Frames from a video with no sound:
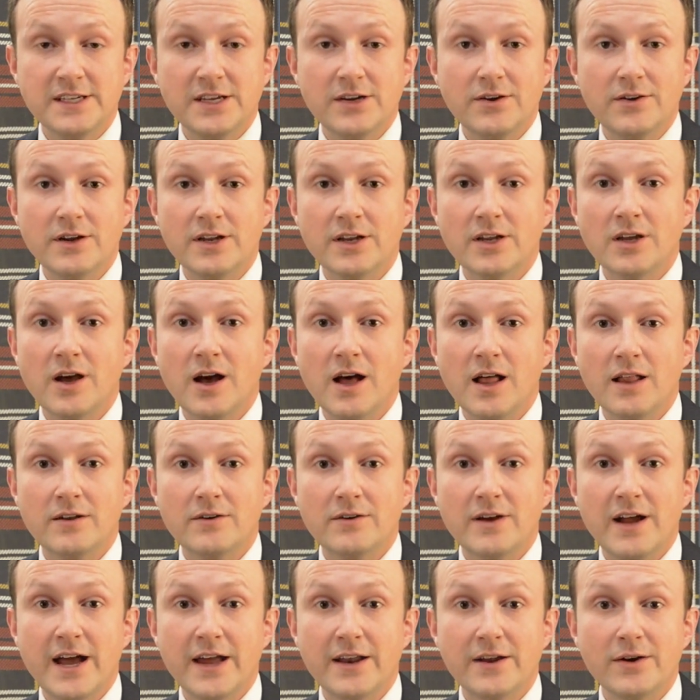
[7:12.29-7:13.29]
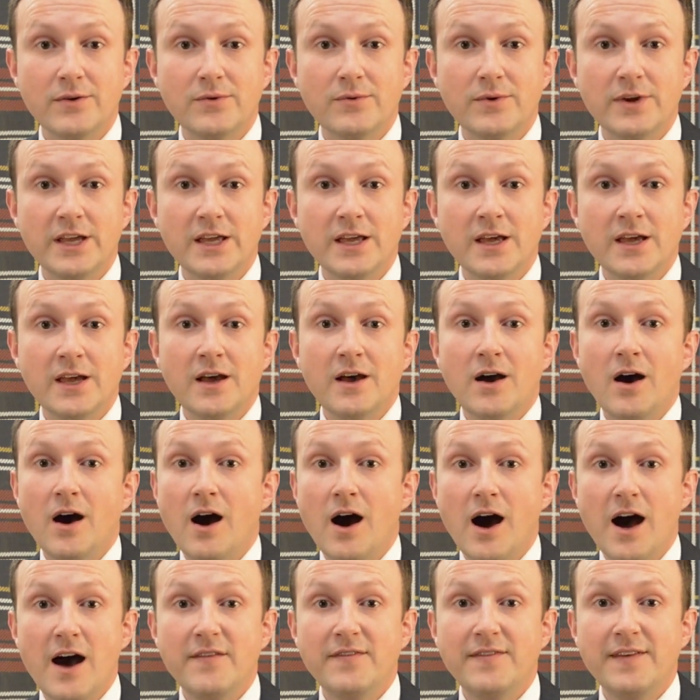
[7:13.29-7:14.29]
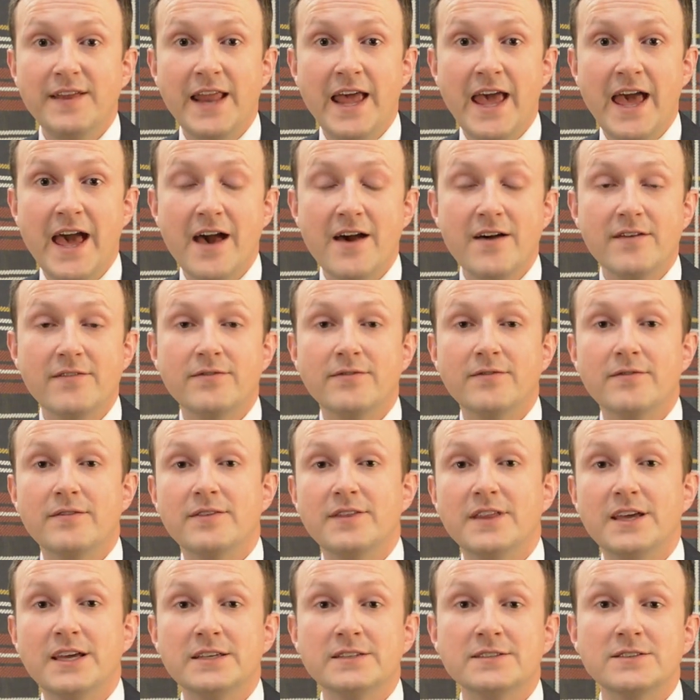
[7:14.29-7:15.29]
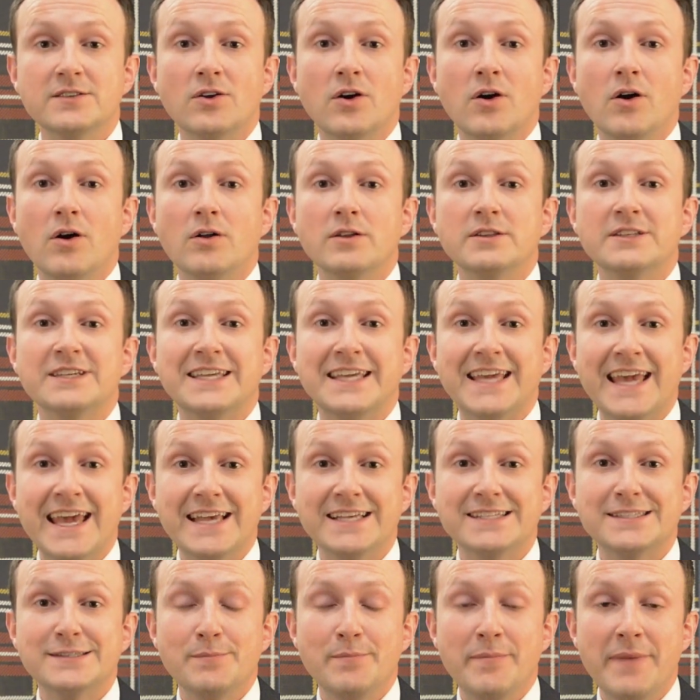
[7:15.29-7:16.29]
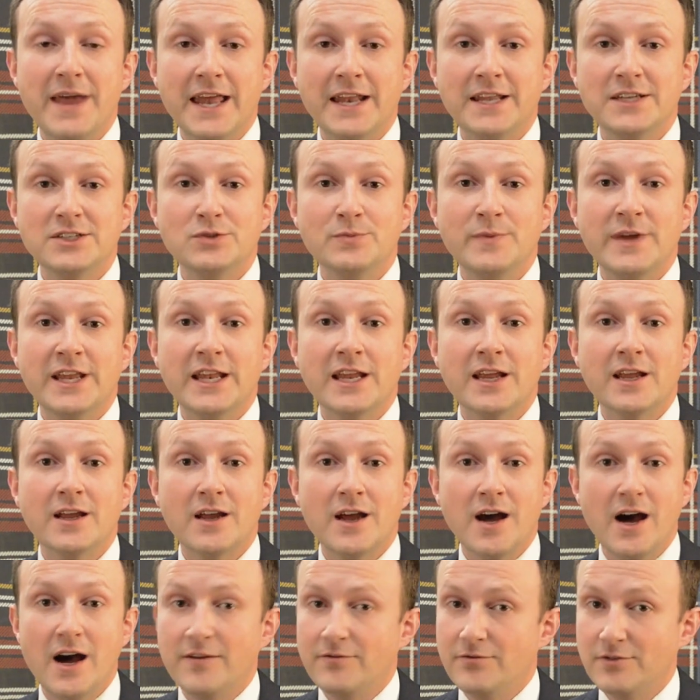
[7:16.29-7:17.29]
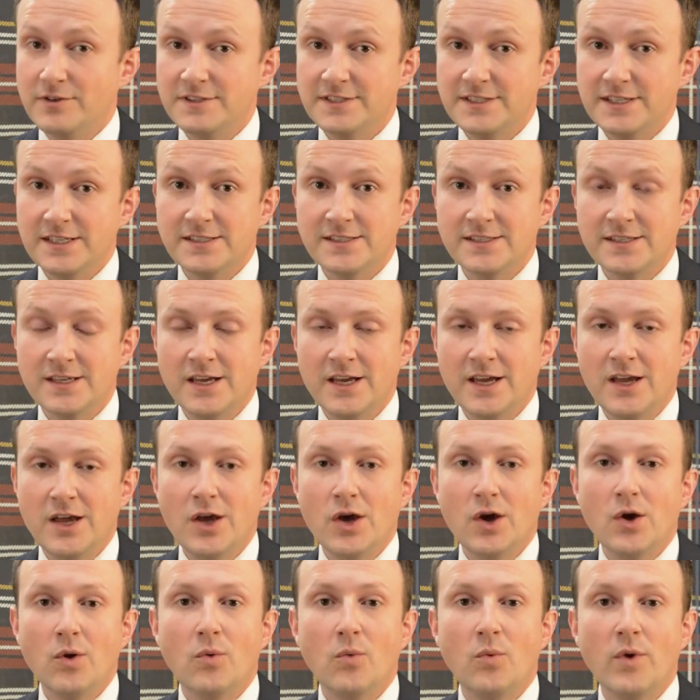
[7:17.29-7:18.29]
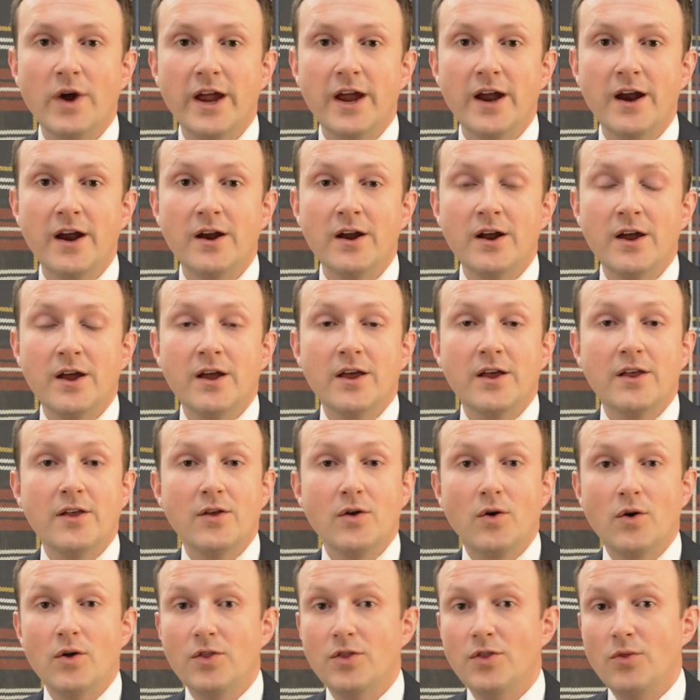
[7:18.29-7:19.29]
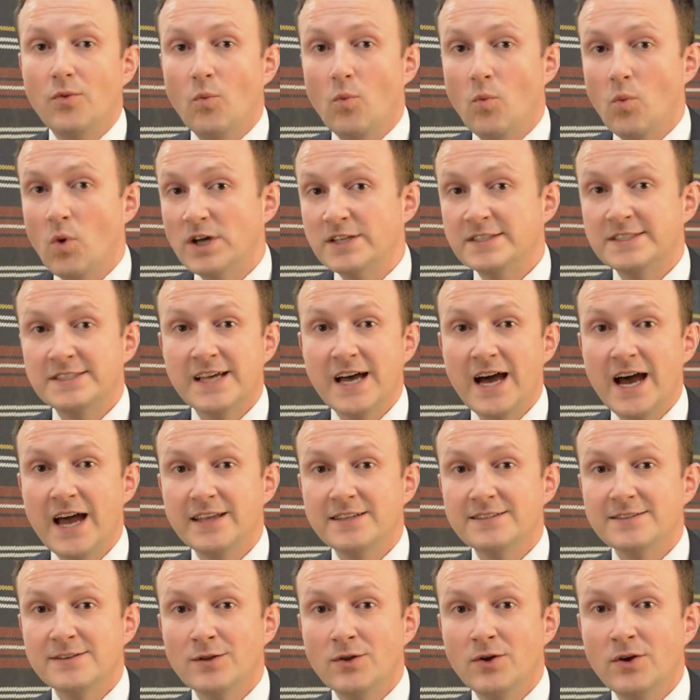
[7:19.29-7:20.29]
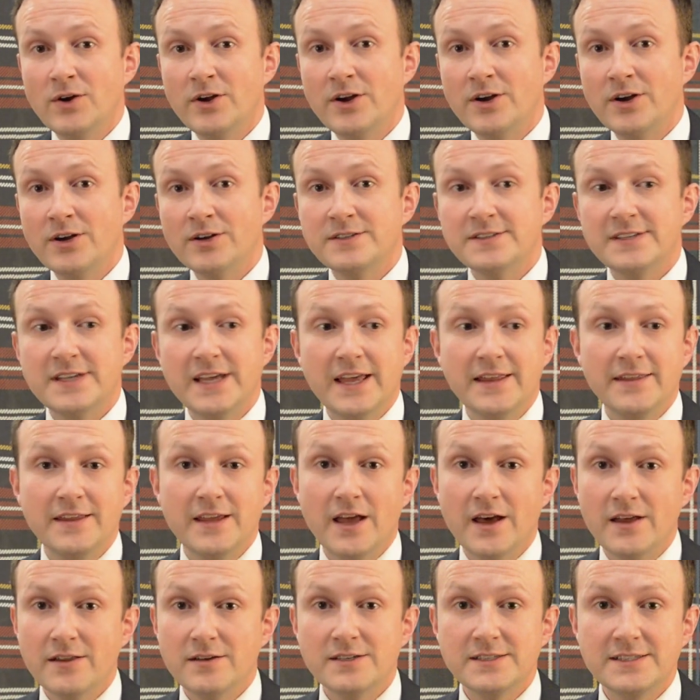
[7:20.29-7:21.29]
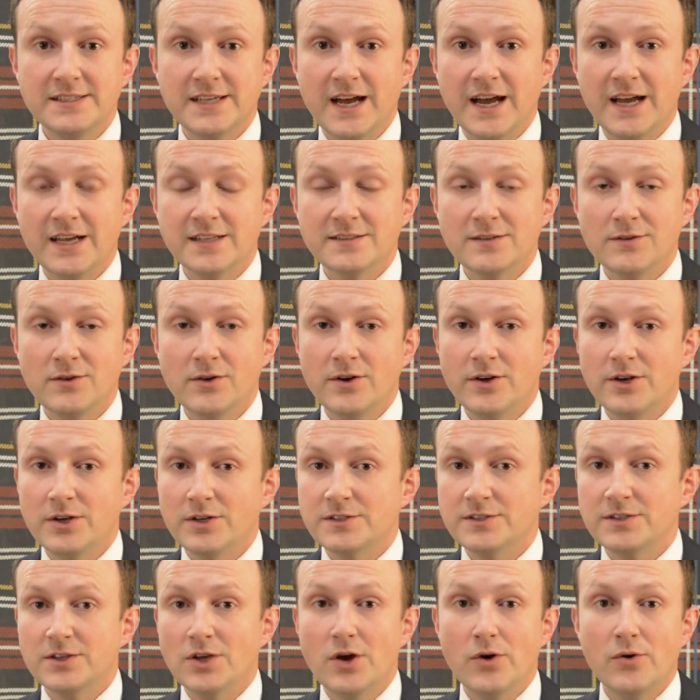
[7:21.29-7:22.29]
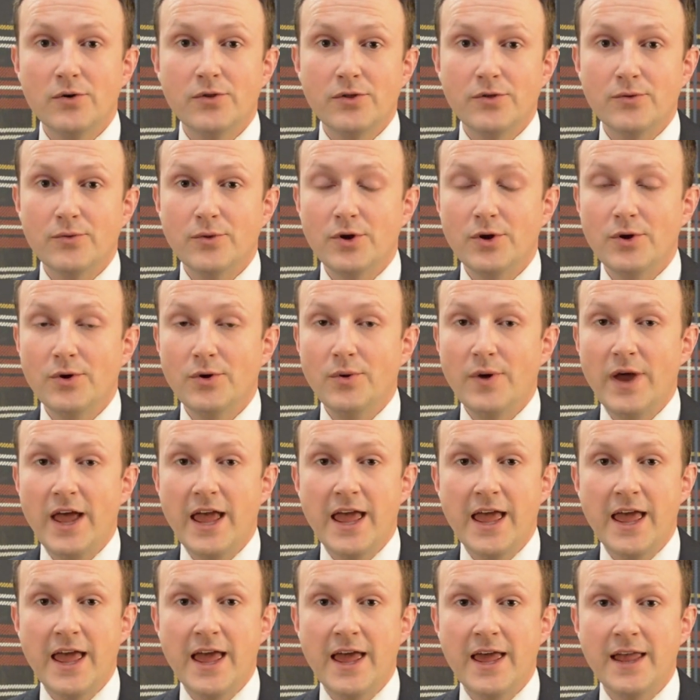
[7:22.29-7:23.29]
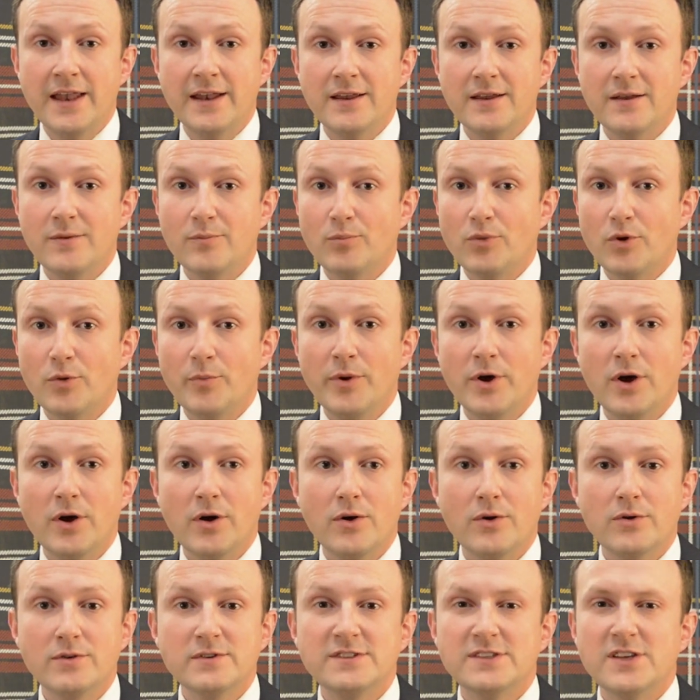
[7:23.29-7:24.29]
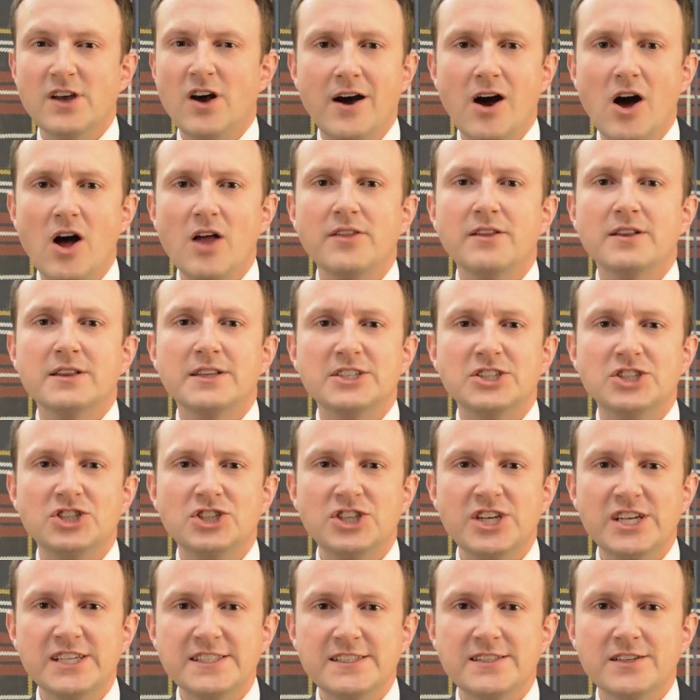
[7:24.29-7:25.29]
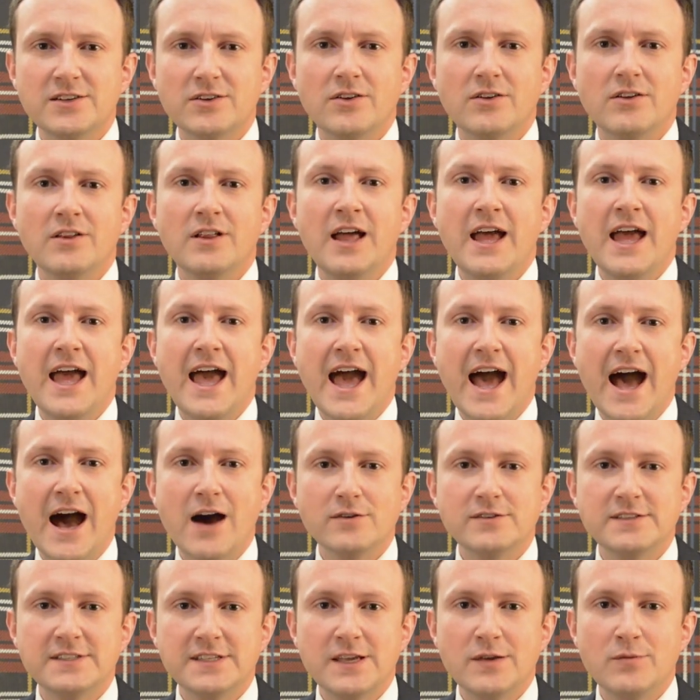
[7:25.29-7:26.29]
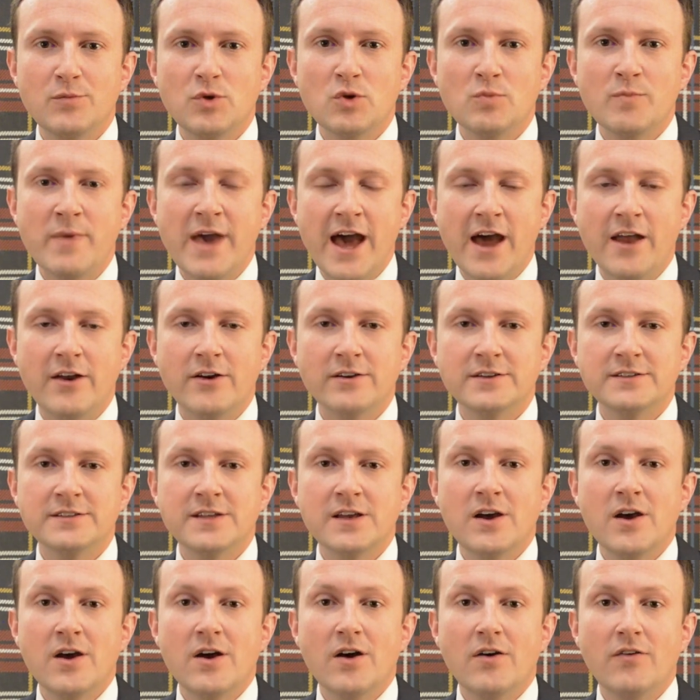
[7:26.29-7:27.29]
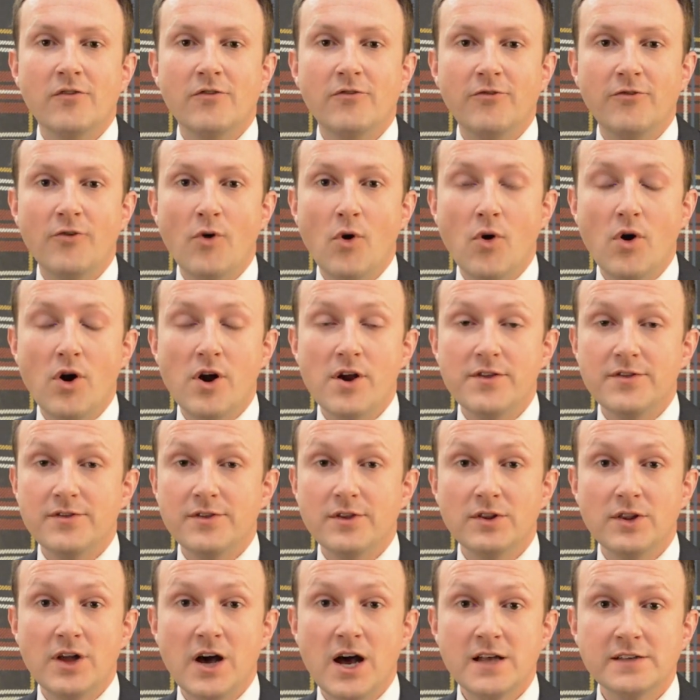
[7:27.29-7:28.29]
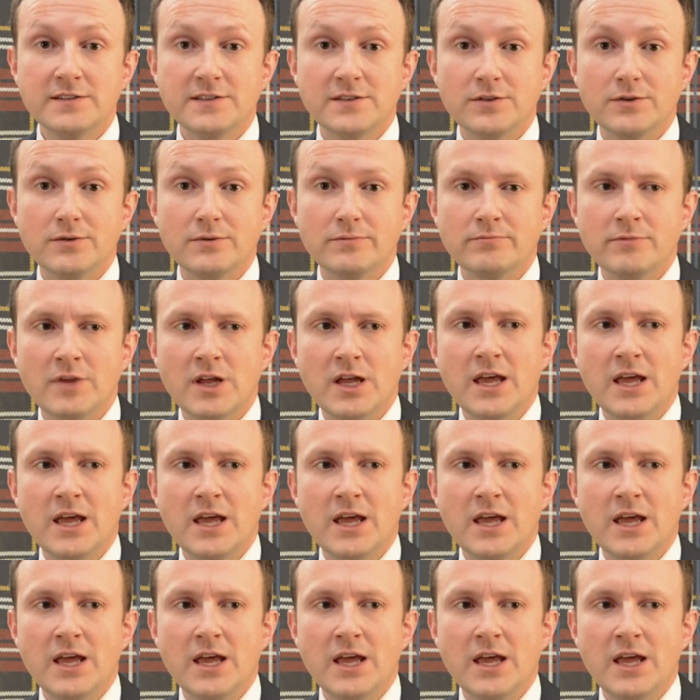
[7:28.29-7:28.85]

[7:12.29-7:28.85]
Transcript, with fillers: Here in Colorado, we often have things called case management conferences, where one side's lawyers and the other side's lawyers go through and propose all the logistical housekeeping matters for the lawsuit.